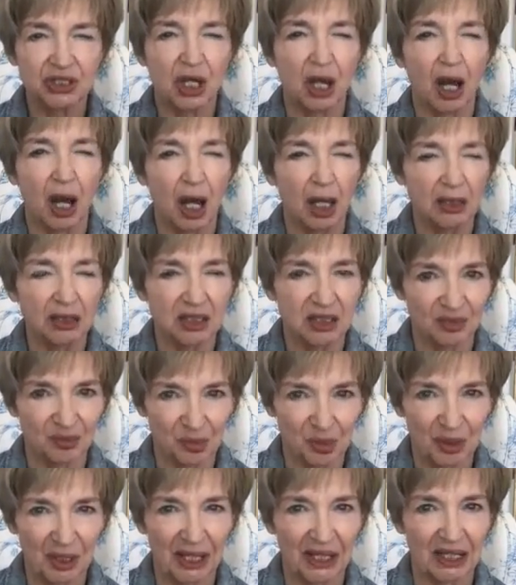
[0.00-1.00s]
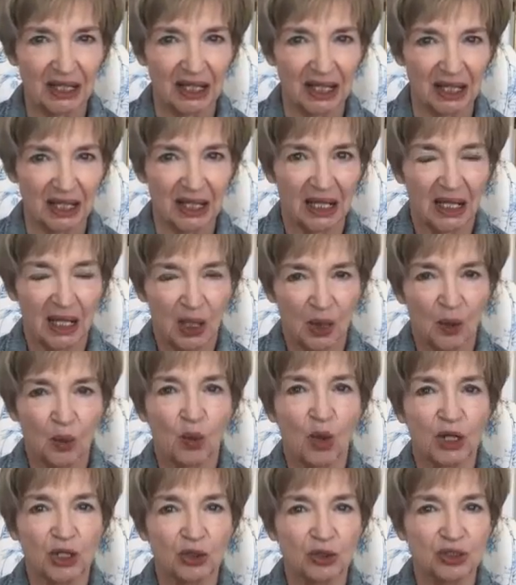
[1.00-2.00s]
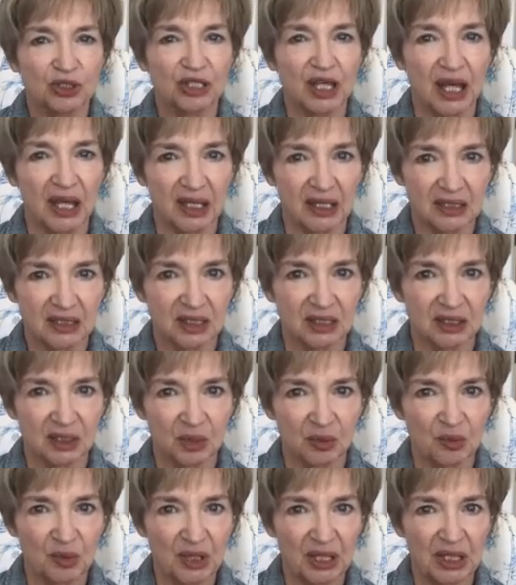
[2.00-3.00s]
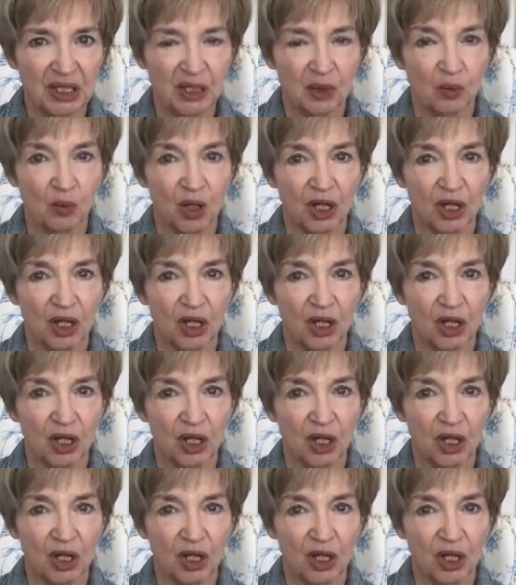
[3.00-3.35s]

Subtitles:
contemplating what your day is going to be,